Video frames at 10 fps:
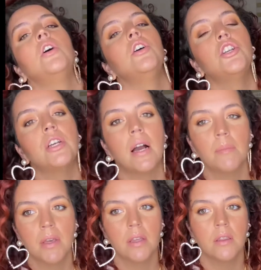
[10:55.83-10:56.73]
She got
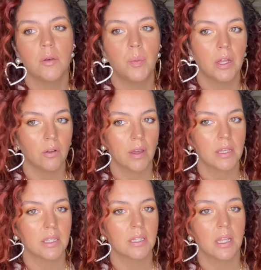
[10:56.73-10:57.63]
me the
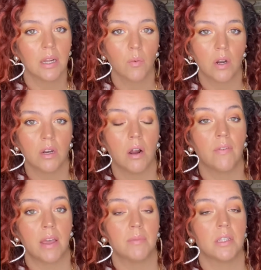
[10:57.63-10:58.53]
pillowcases that I wanted off
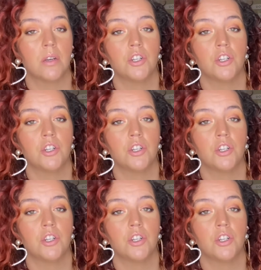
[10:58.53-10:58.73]
Amazon.